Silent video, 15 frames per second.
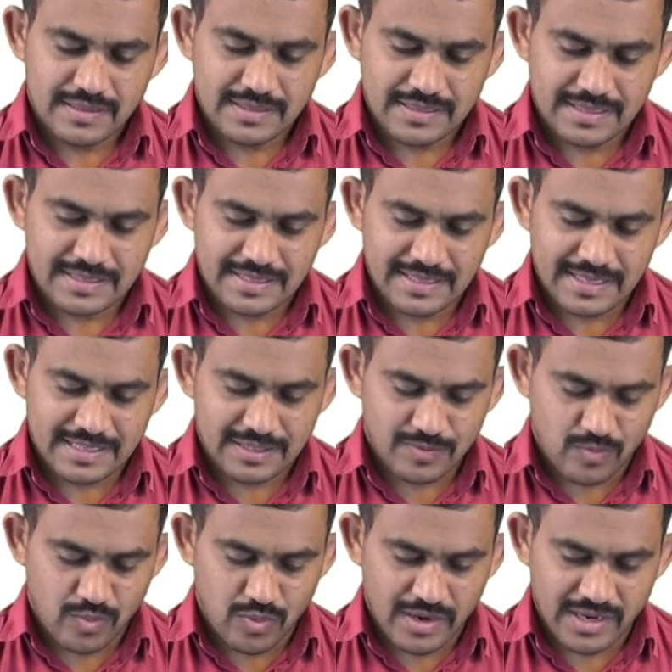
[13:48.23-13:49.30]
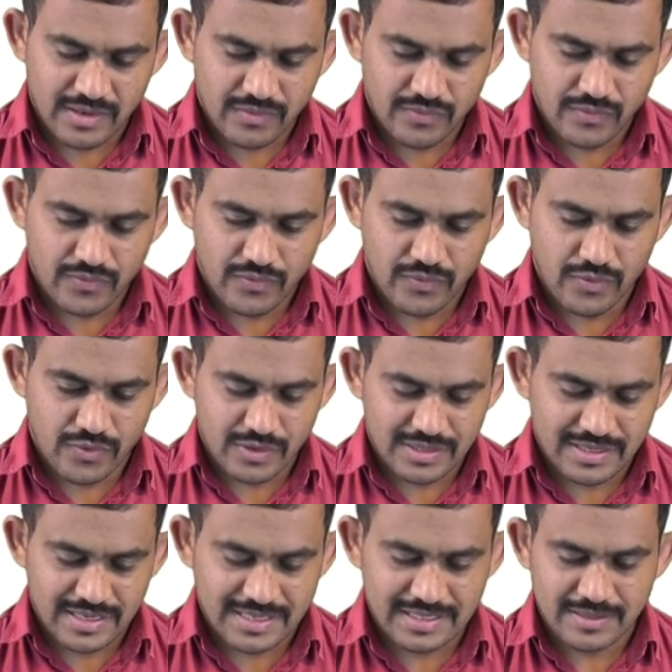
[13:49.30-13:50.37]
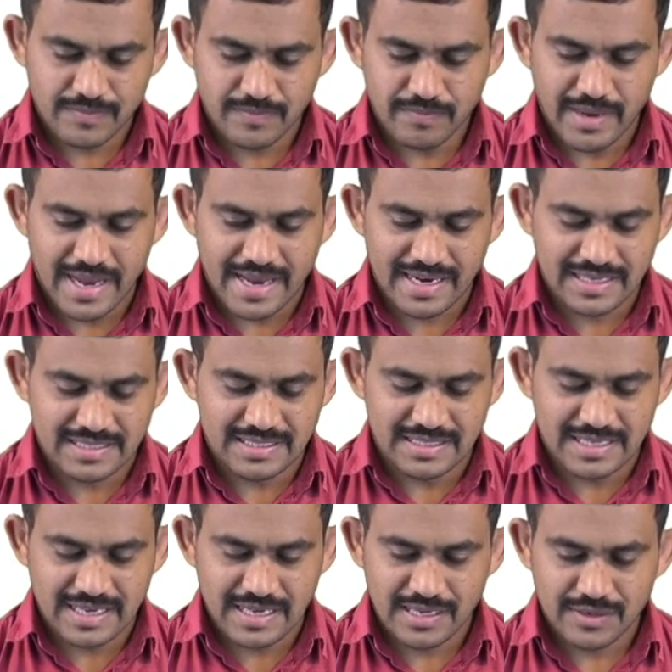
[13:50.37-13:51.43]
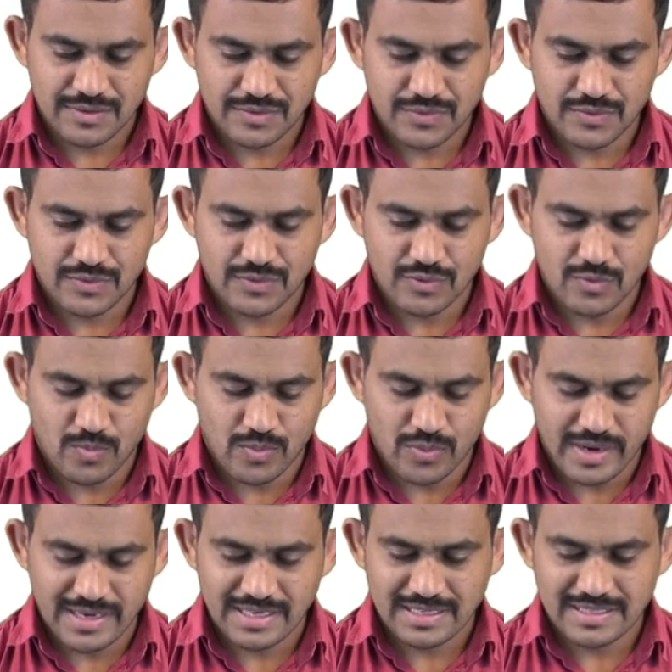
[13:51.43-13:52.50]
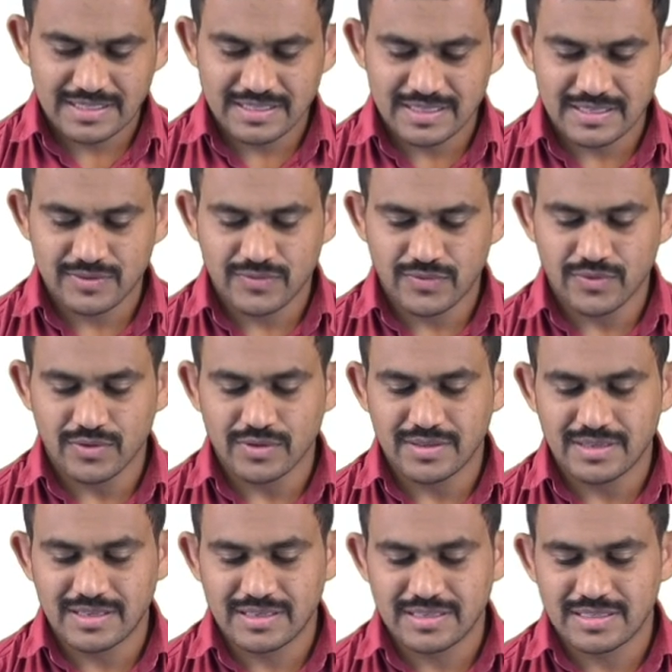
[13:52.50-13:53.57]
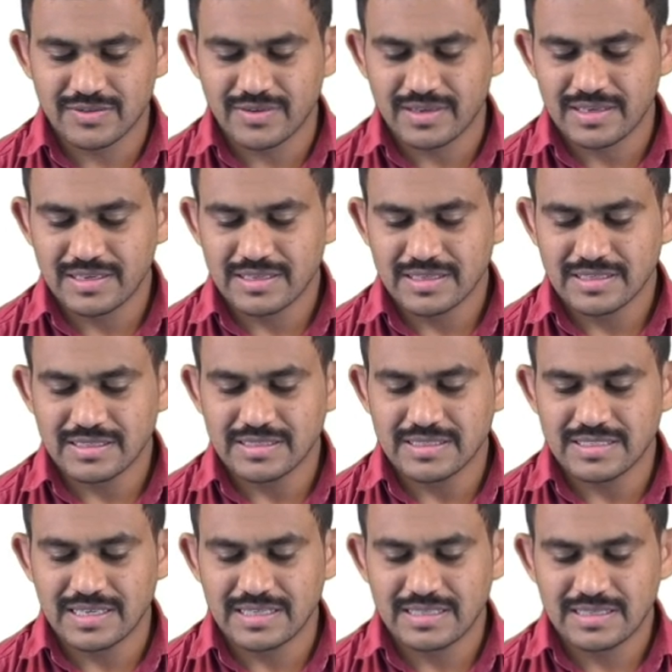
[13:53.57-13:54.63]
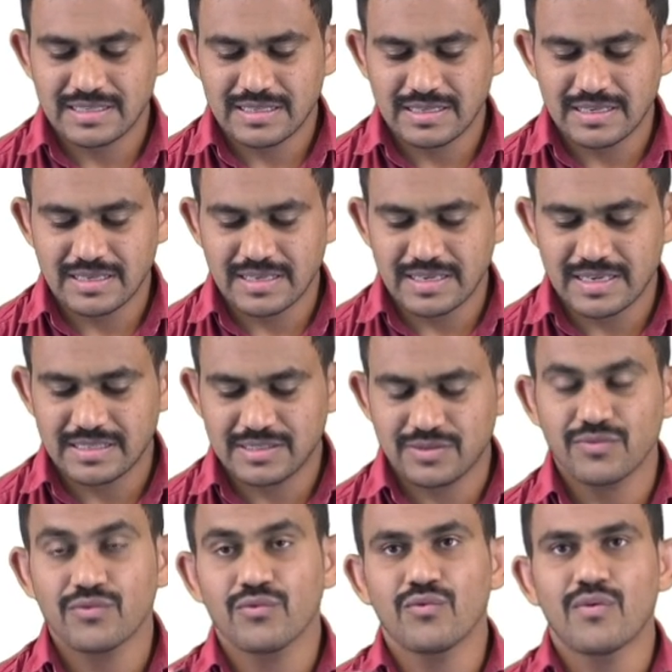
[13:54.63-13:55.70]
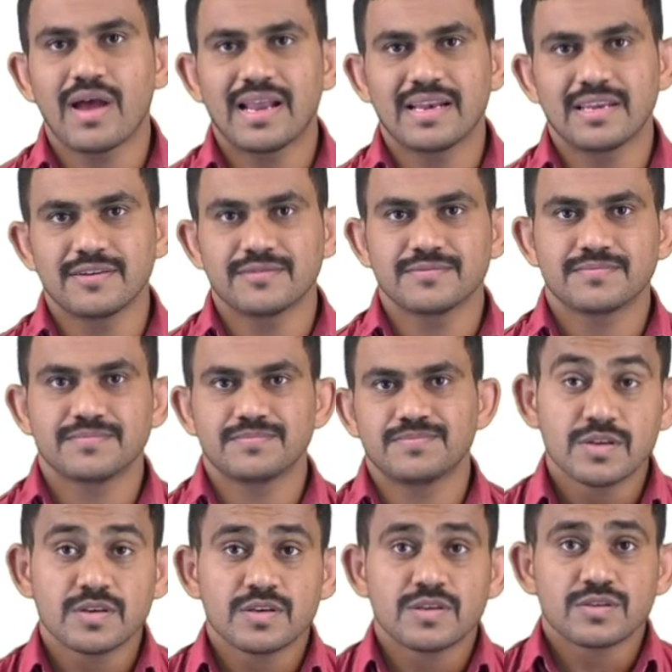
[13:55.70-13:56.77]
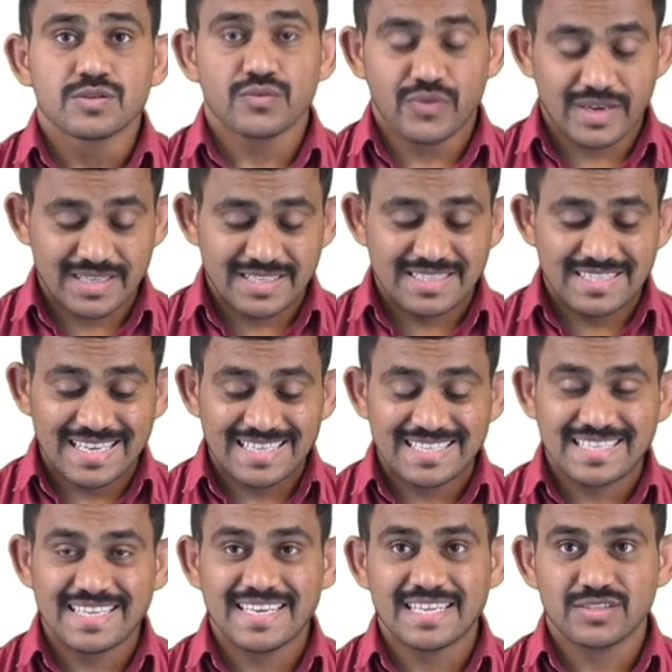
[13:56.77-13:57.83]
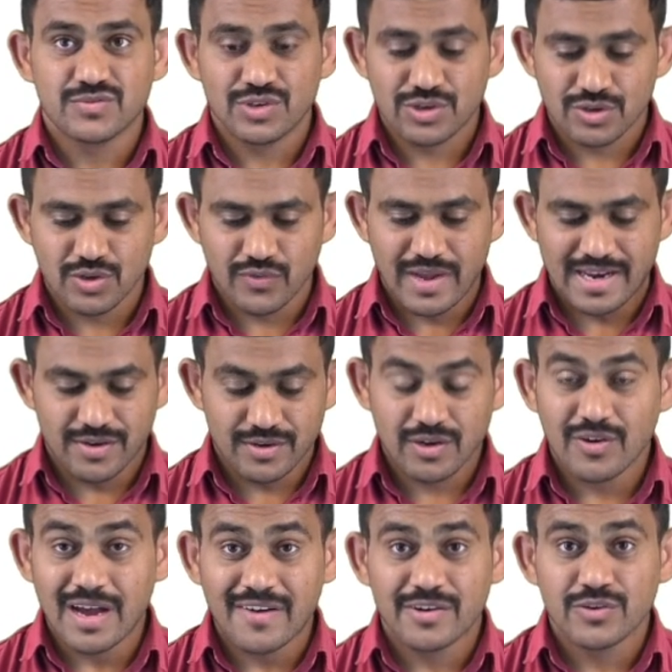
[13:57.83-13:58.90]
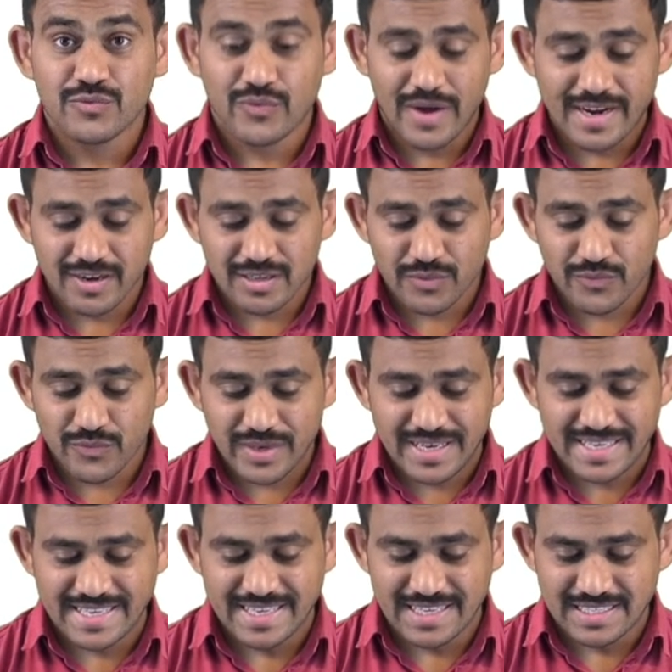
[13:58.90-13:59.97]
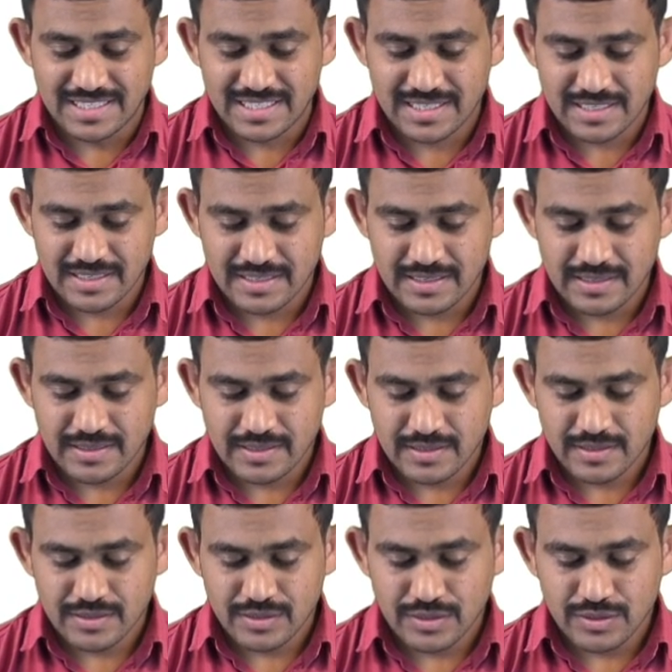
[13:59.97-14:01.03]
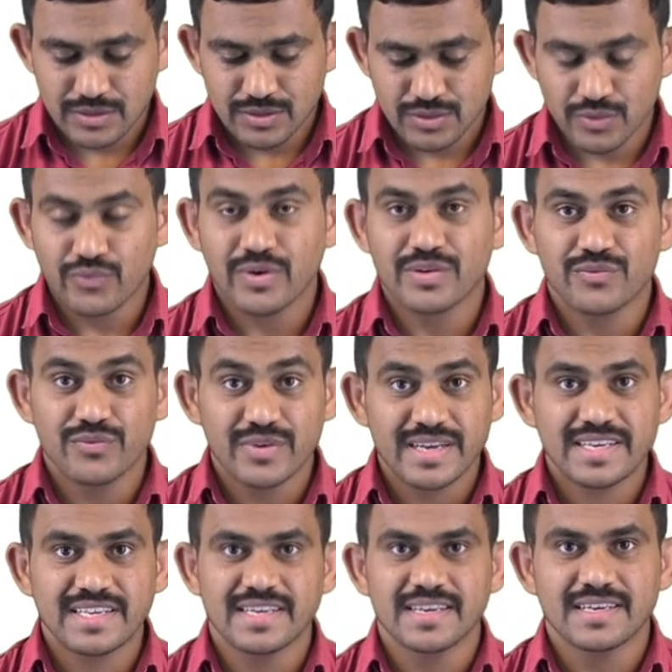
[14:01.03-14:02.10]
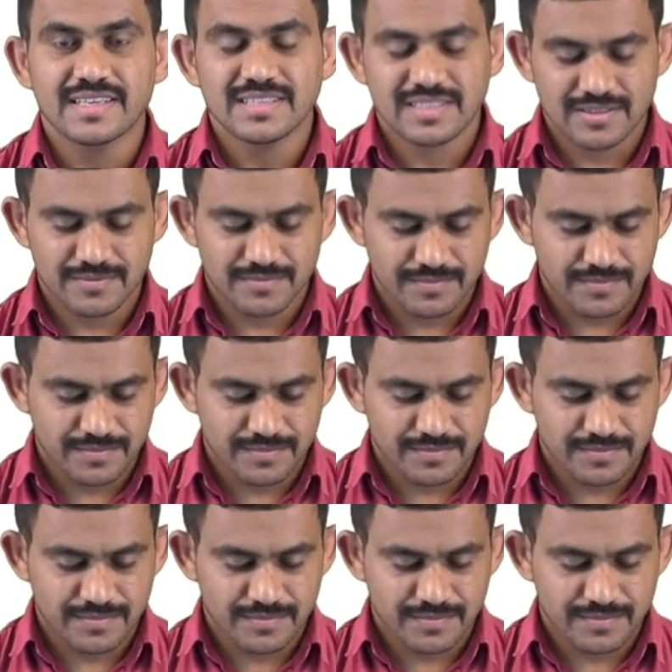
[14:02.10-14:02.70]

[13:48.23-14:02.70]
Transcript: 6.46 minus J 2.64. This is your ZTH value. So for ZTH we know the value. Now I want to find out the VTH. So for VTH,